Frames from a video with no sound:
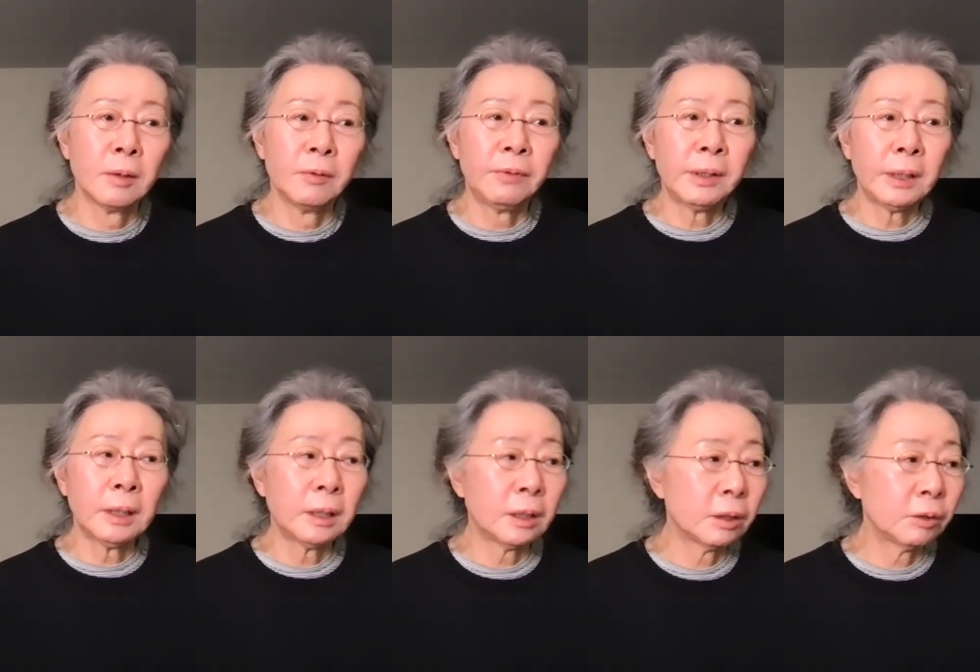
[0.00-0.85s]

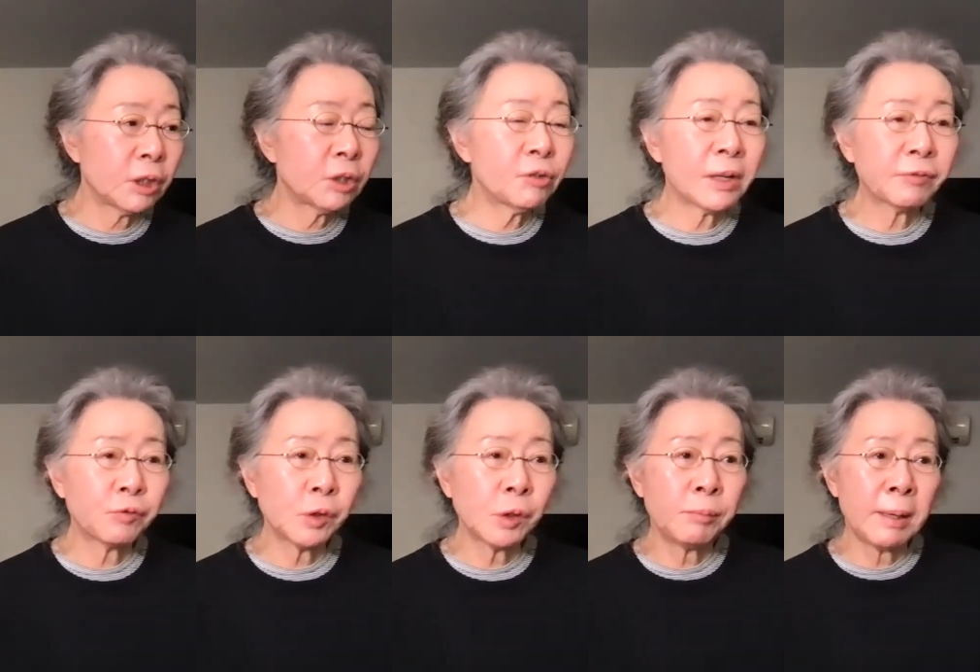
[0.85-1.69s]
Very
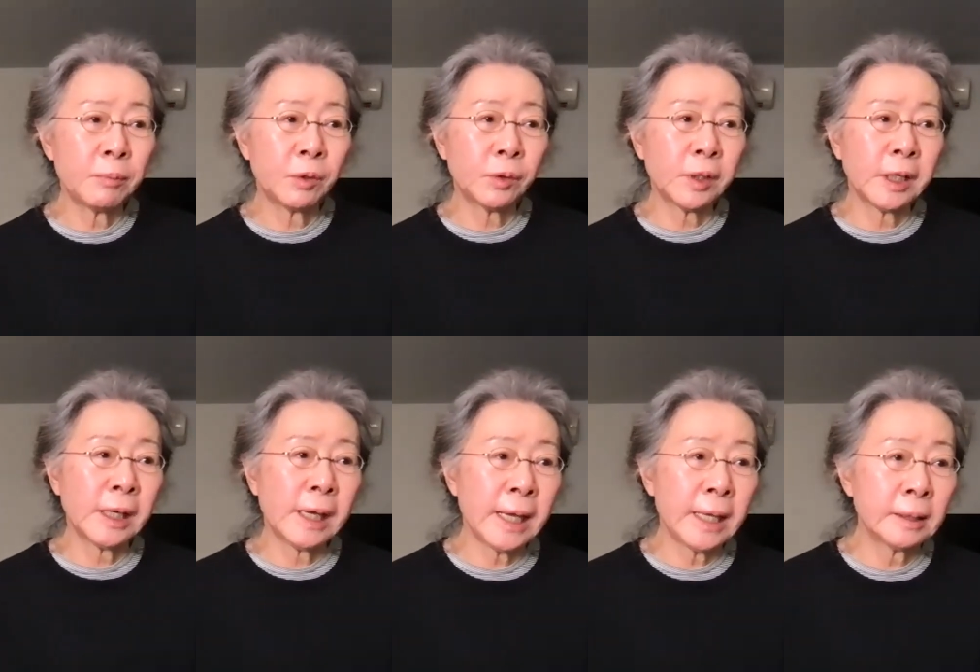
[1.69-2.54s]
regretful memory,
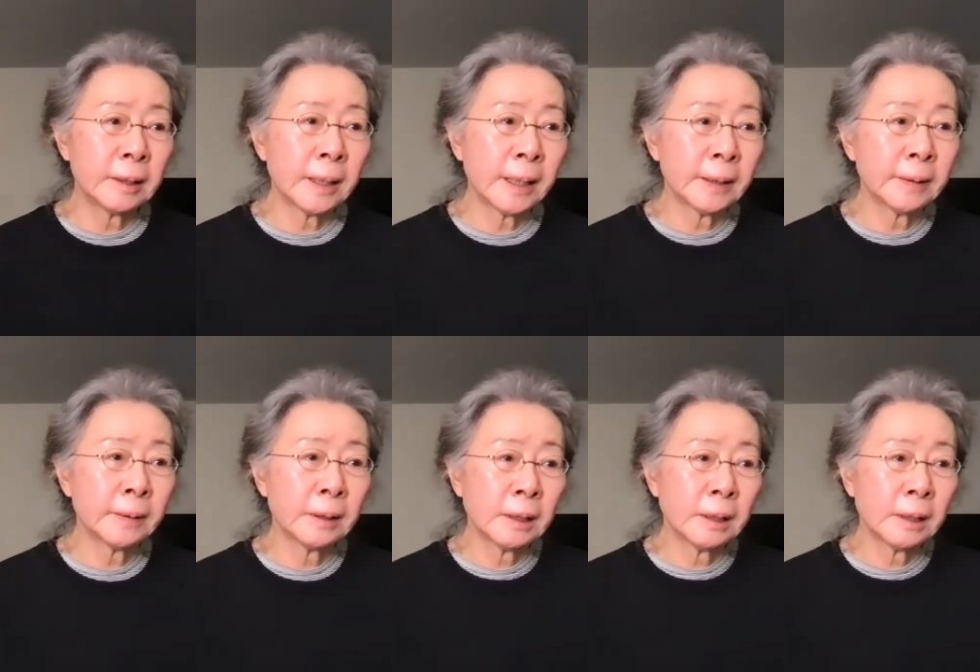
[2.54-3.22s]
and then